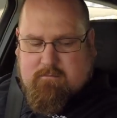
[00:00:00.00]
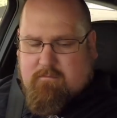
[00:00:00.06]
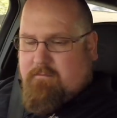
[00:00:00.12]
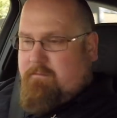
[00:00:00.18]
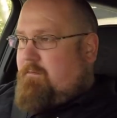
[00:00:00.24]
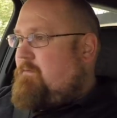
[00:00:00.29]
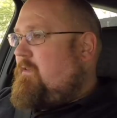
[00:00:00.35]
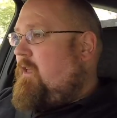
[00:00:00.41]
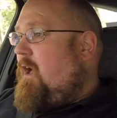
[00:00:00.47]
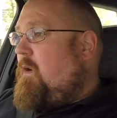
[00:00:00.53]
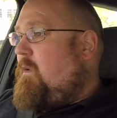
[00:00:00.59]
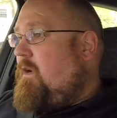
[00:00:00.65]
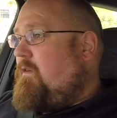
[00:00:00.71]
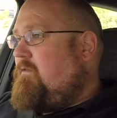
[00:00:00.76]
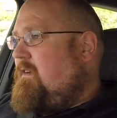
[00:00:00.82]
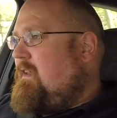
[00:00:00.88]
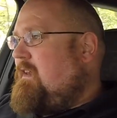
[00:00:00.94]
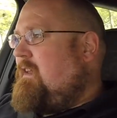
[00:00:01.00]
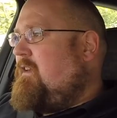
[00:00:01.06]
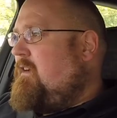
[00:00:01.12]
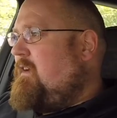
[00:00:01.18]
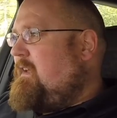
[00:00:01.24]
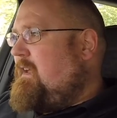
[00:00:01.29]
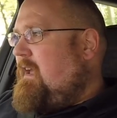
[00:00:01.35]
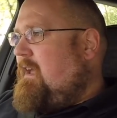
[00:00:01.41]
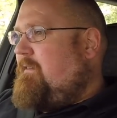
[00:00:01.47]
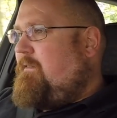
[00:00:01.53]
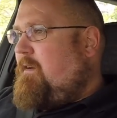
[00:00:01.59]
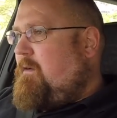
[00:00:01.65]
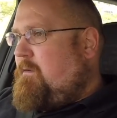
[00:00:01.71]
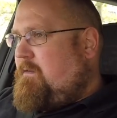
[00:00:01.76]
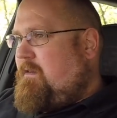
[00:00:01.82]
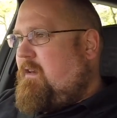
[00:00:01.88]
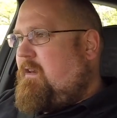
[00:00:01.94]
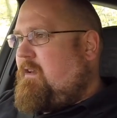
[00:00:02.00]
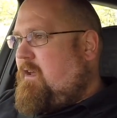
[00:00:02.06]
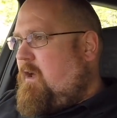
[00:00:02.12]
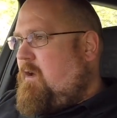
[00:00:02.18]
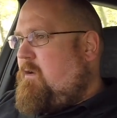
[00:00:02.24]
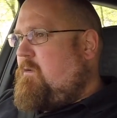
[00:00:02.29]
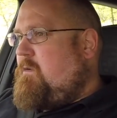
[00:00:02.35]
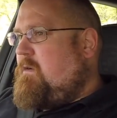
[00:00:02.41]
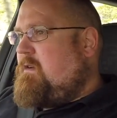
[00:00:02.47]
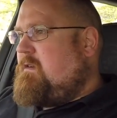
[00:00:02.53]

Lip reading: no, I really like it. If I was going to go